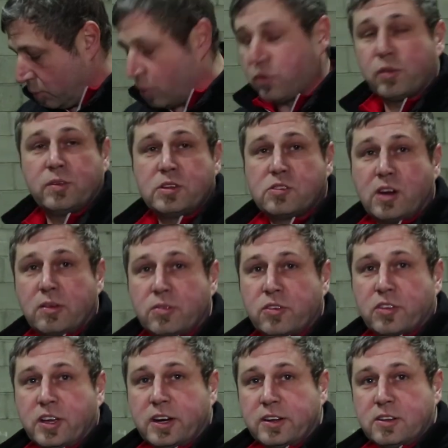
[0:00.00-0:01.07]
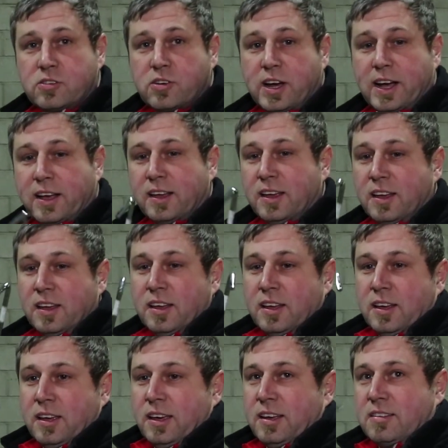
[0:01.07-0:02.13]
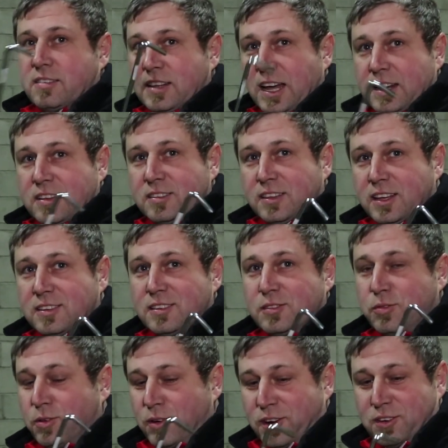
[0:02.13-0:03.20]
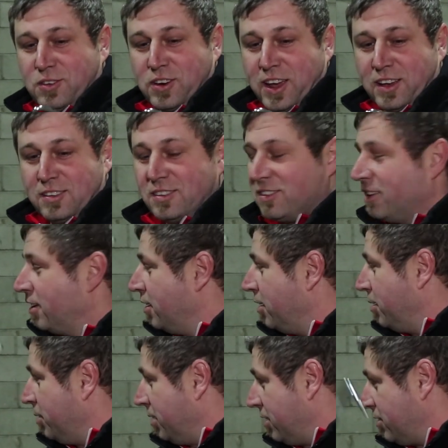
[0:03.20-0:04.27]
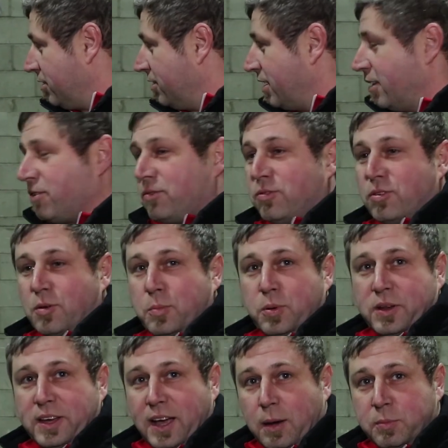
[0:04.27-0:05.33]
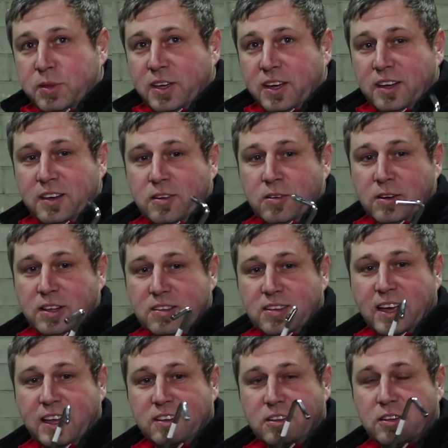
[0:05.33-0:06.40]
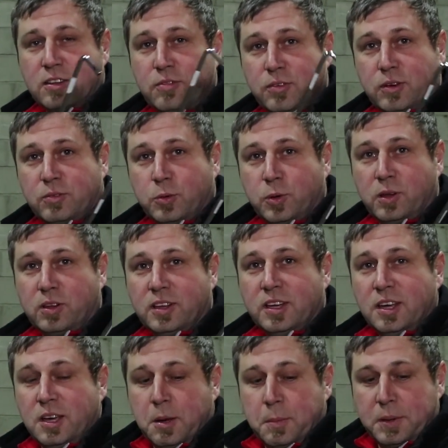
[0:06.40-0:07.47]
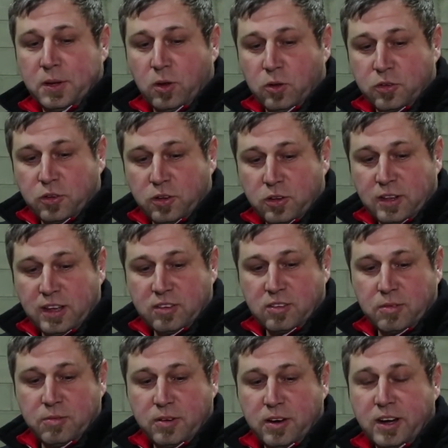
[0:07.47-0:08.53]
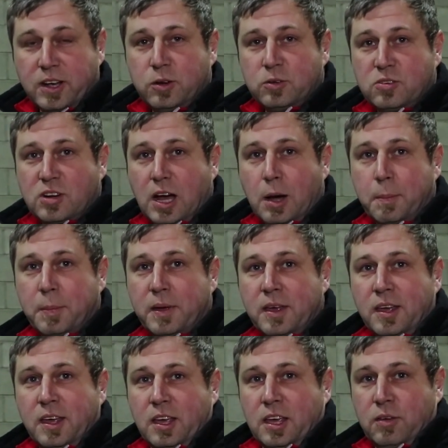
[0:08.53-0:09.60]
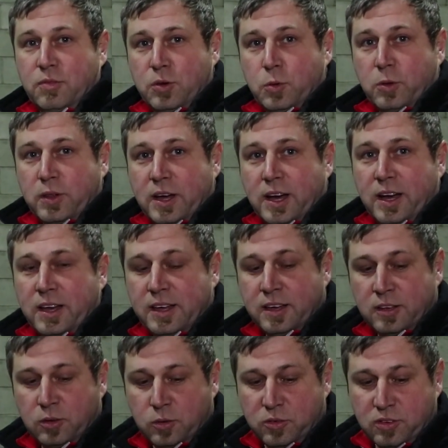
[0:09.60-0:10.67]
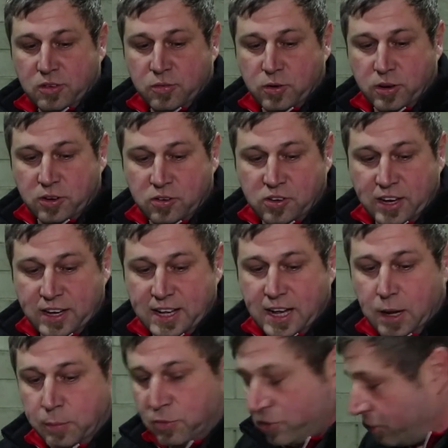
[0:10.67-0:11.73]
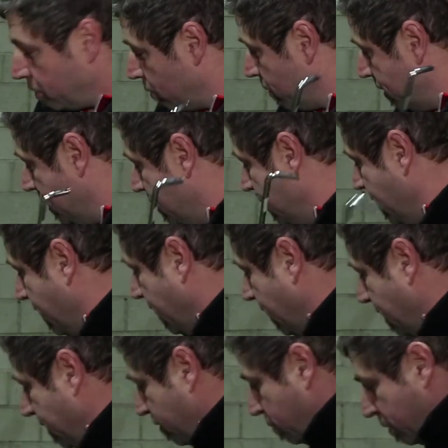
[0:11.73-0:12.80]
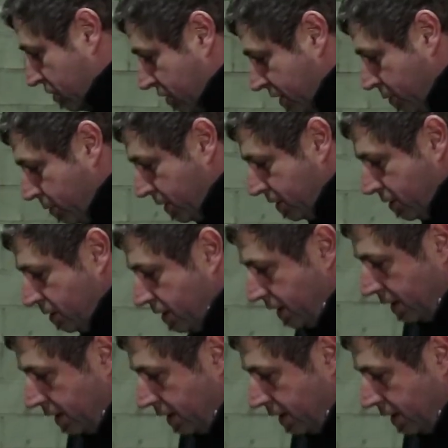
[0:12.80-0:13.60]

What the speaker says: most of the drivers carry in truck. It's not intended for the chains. It's intended for pulling up the release handle on the fifth wheel, but also does a very good job if you wanna use this for the chaining up. So especially when